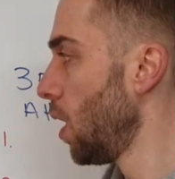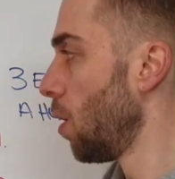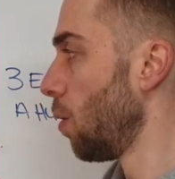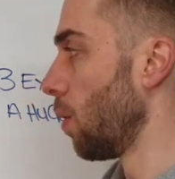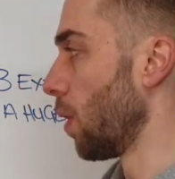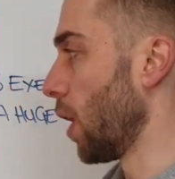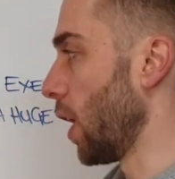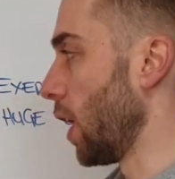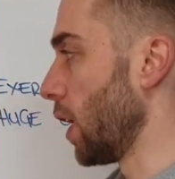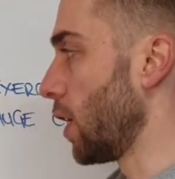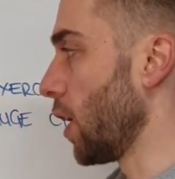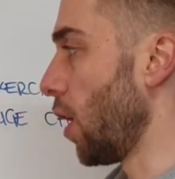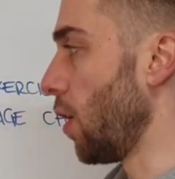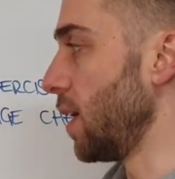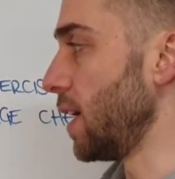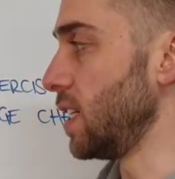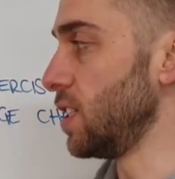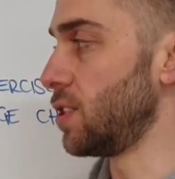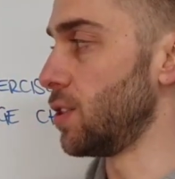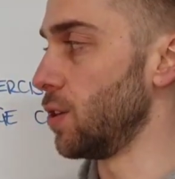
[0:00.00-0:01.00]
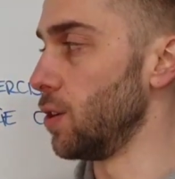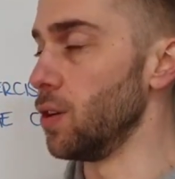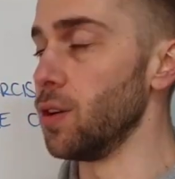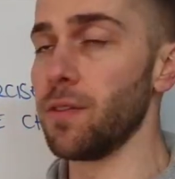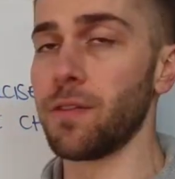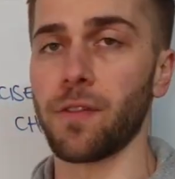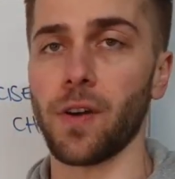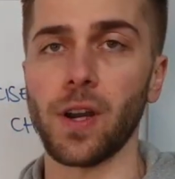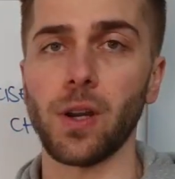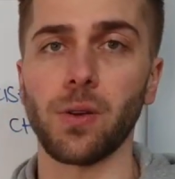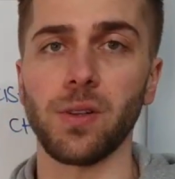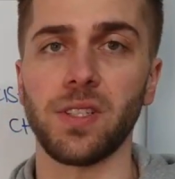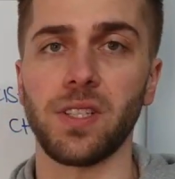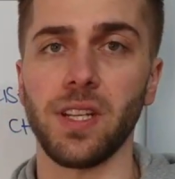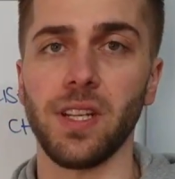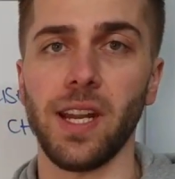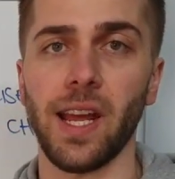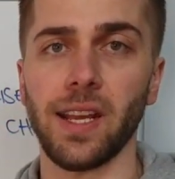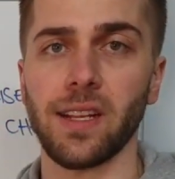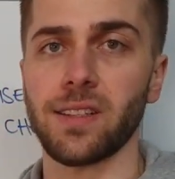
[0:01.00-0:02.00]
We're going to go into
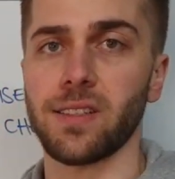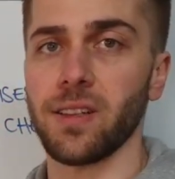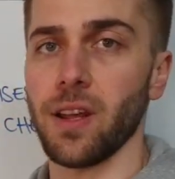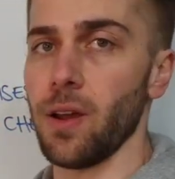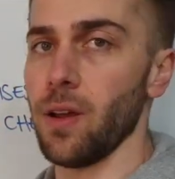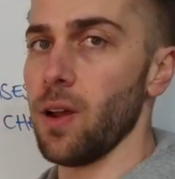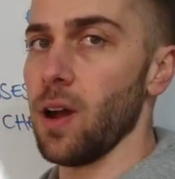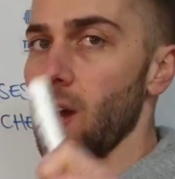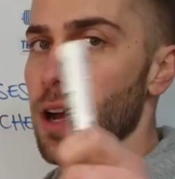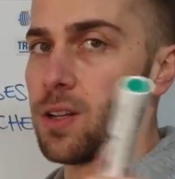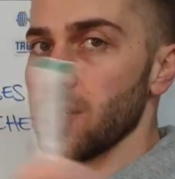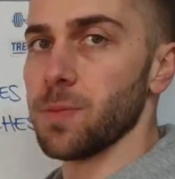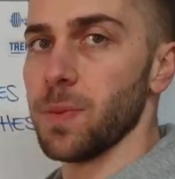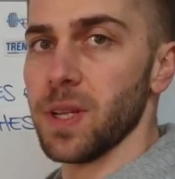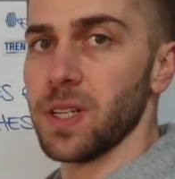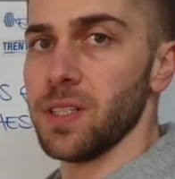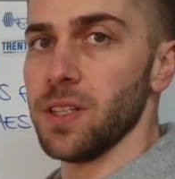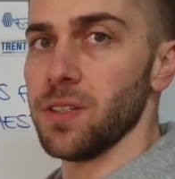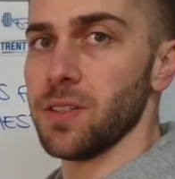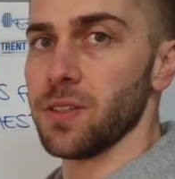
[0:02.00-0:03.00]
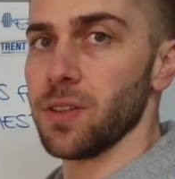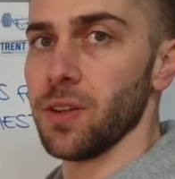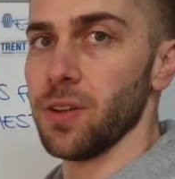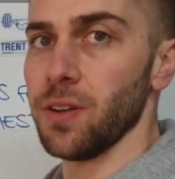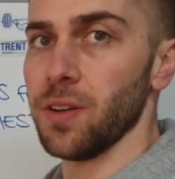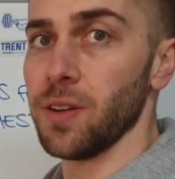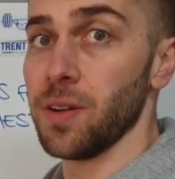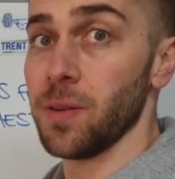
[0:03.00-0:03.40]
frequency next, so I'll speak to you soon.